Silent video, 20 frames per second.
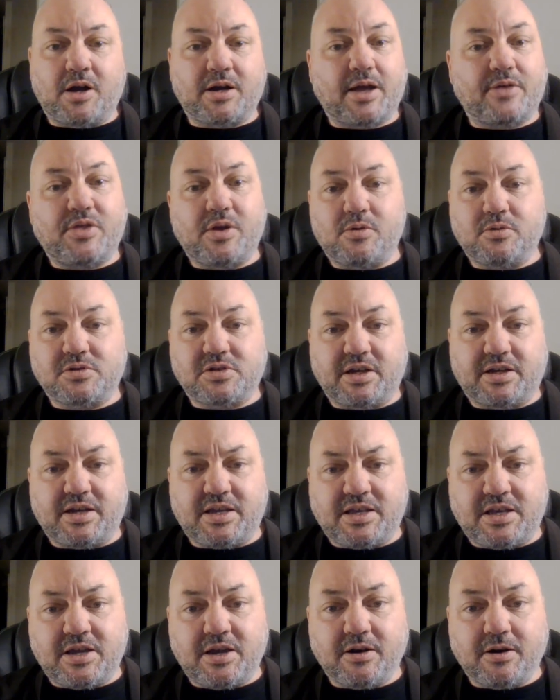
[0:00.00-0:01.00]
I think it was like a
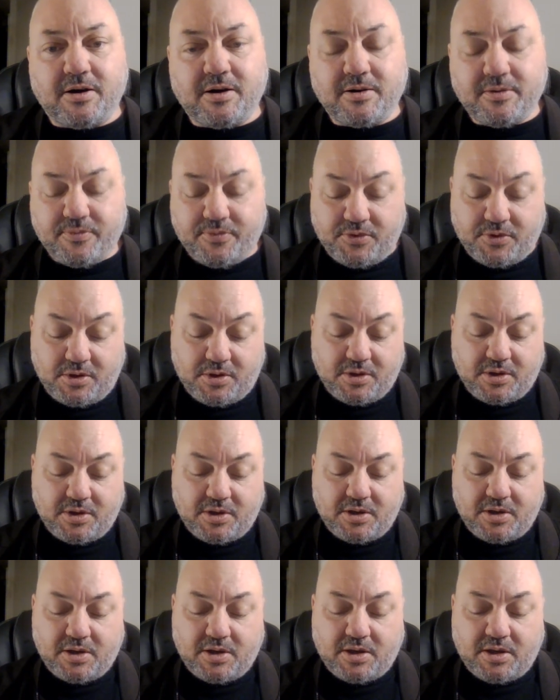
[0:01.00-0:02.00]
year.
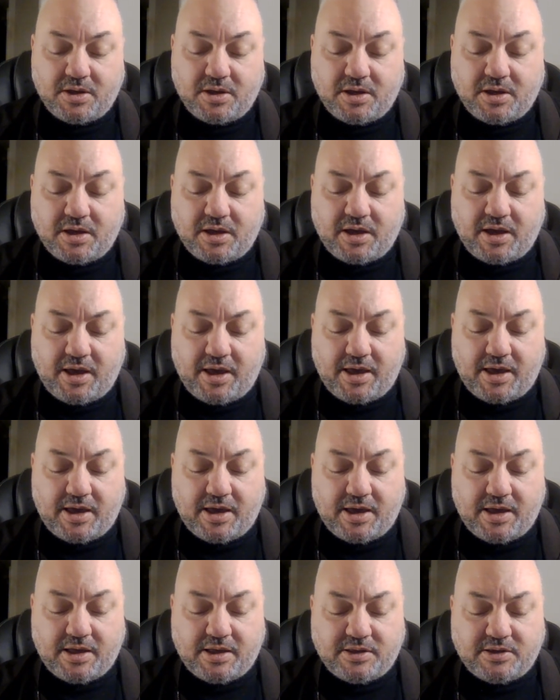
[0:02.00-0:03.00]

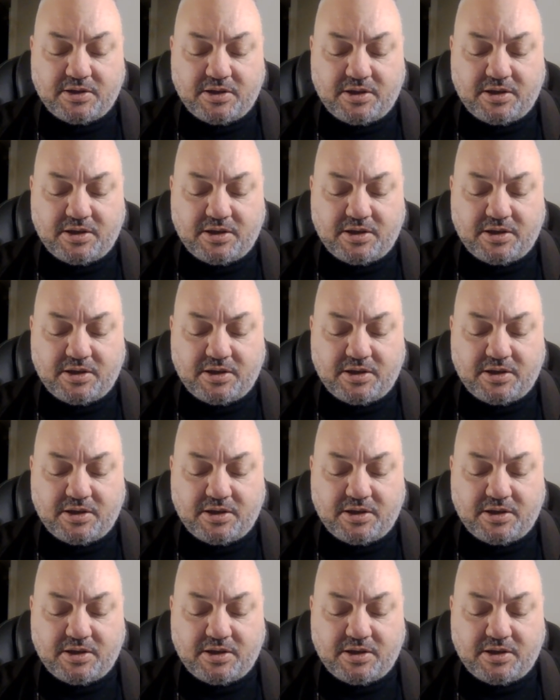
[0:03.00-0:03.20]
And